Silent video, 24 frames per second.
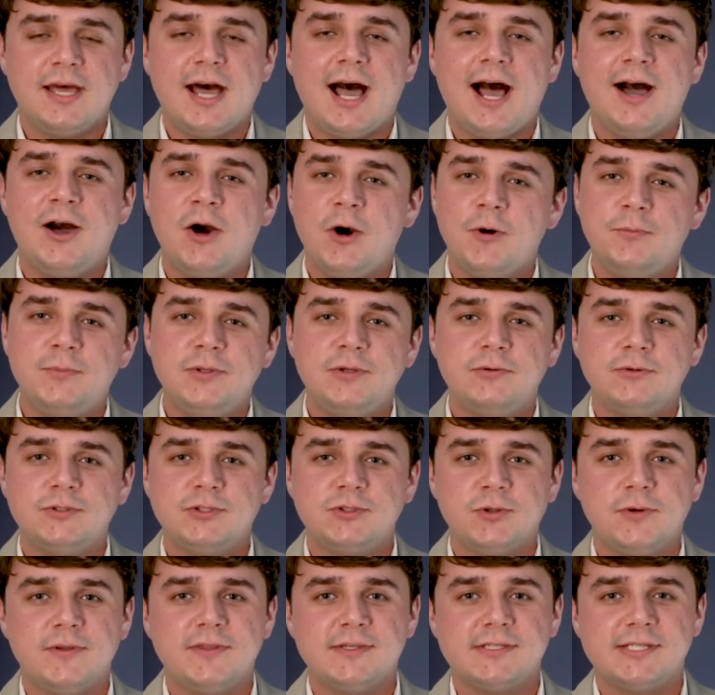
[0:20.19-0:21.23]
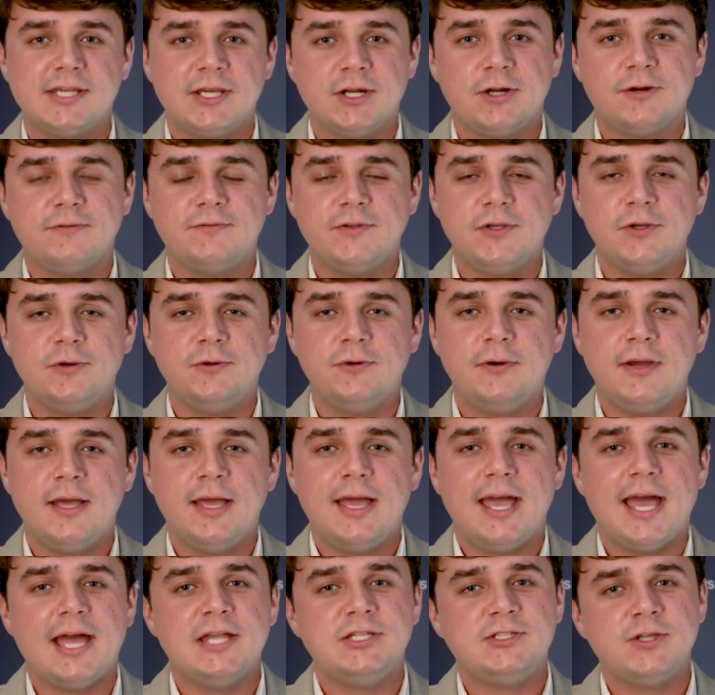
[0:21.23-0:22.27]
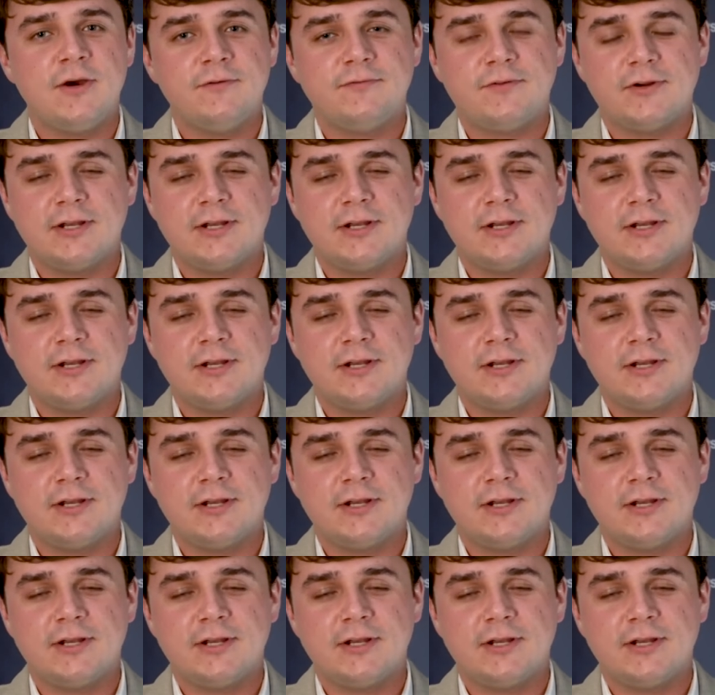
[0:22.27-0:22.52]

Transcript: I hope you enjoy this interview, and don't